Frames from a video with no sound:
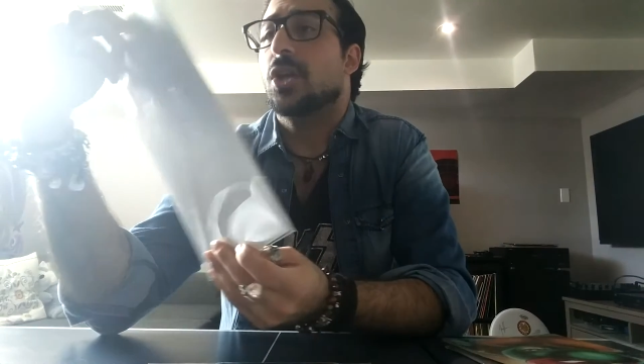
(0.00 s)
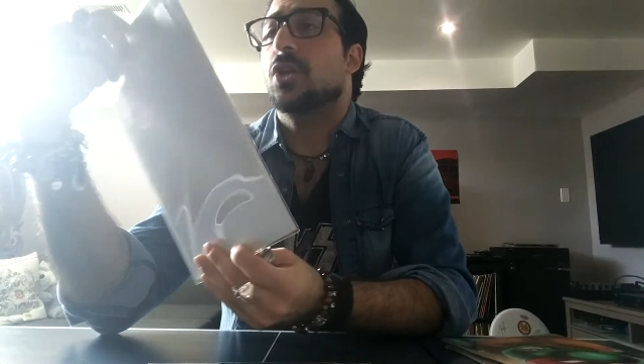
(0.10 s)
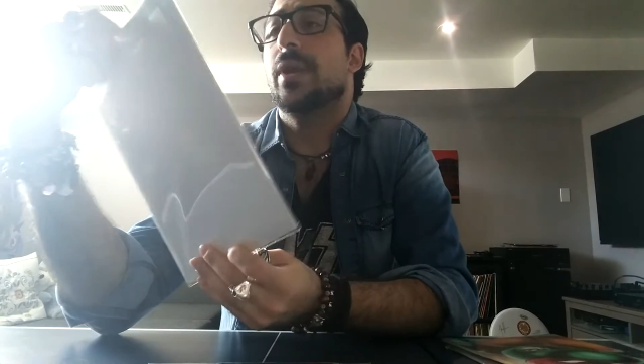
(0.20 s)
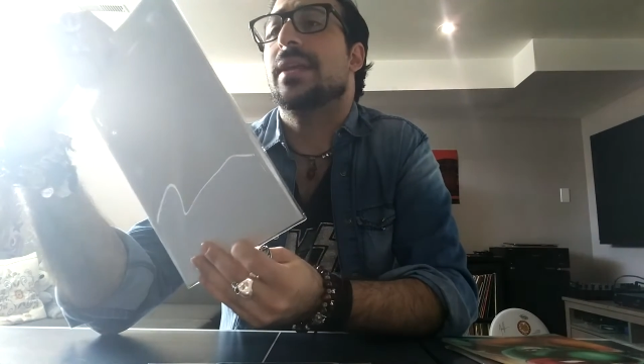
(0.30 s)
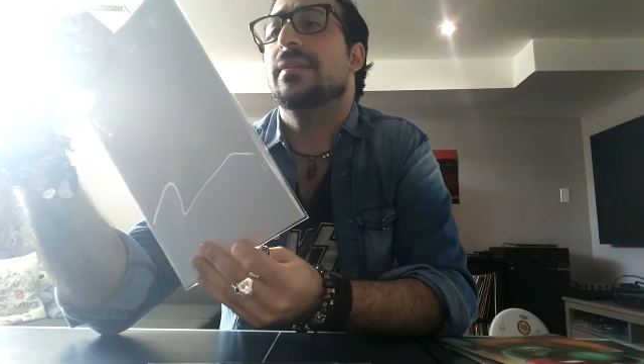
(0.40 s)

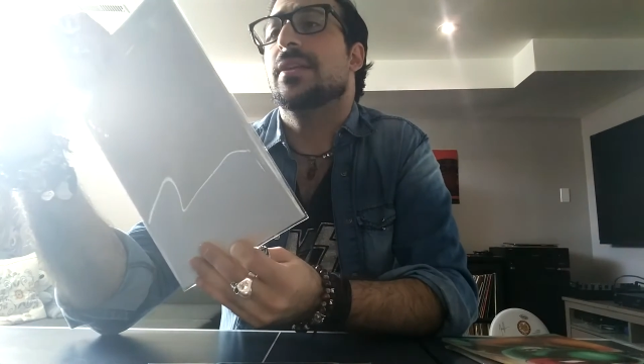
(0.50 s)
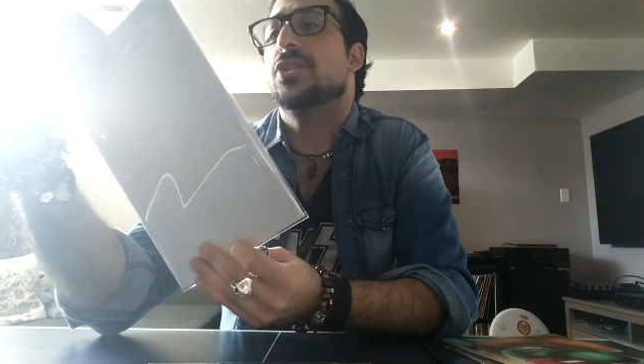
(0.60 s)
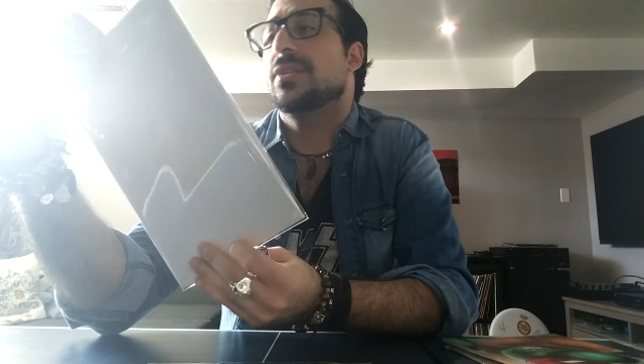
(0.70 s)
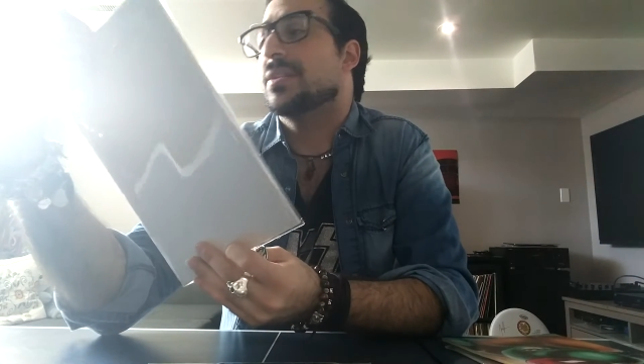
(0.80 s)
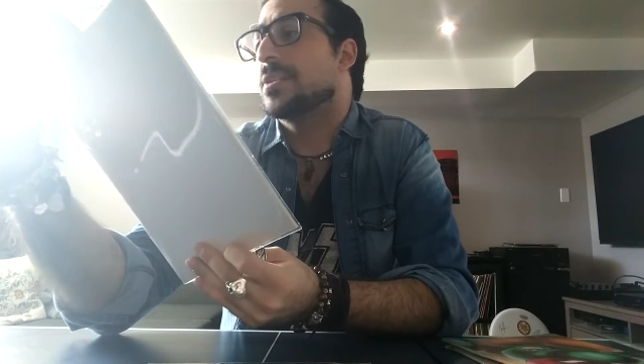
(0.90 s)
Great
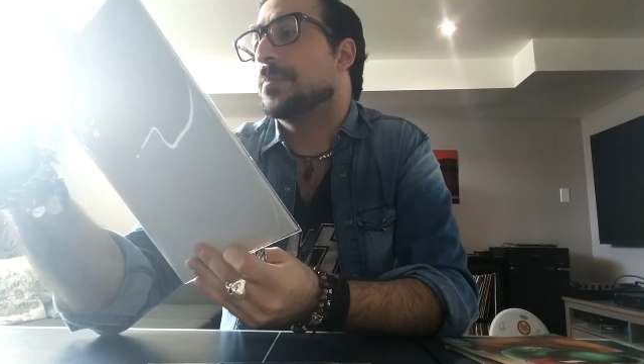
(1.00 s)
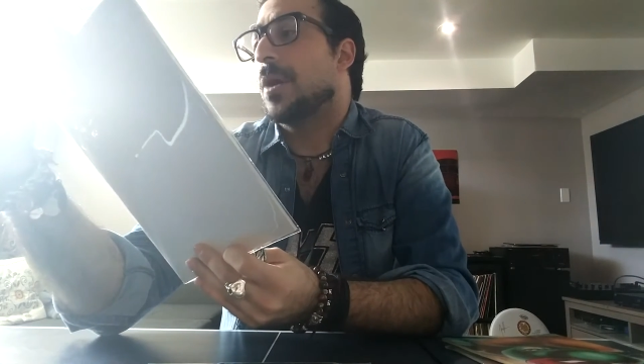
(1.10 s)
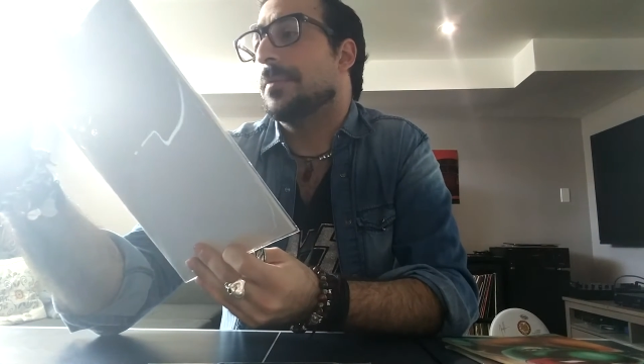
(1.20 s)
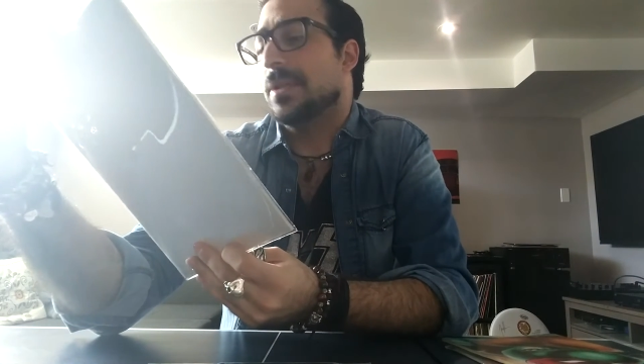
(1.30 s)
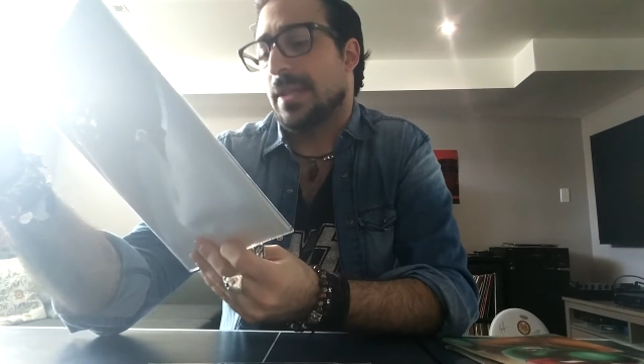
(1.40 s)
condition. This is
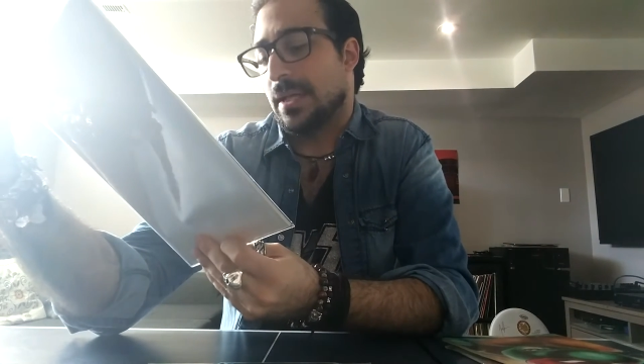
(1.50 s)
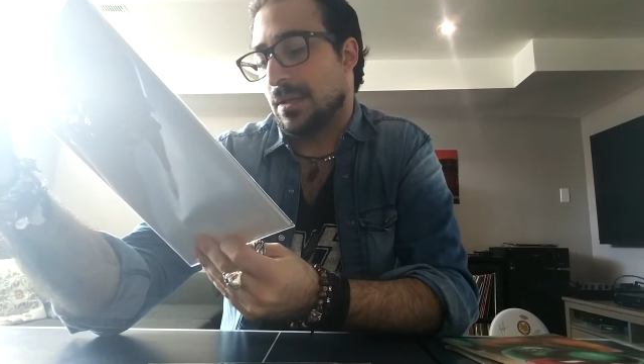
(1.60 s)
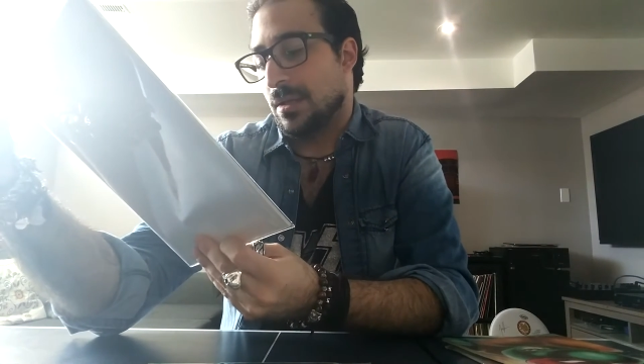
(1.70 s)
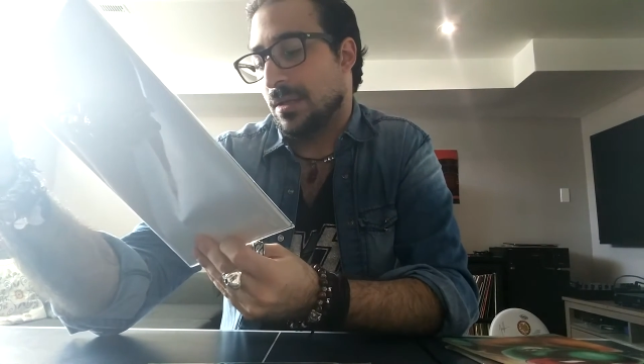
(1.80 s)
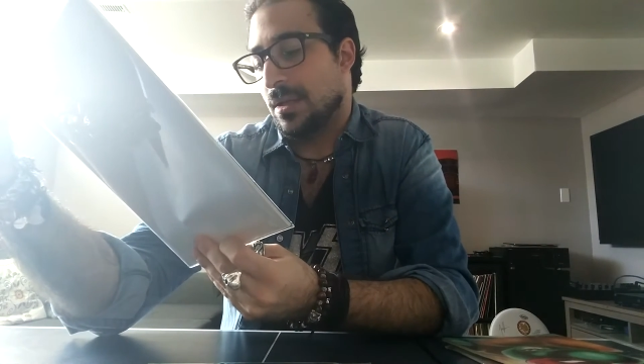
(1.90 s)
probably like
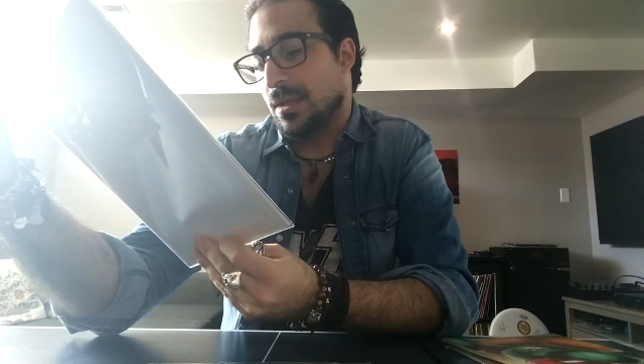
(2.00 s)
an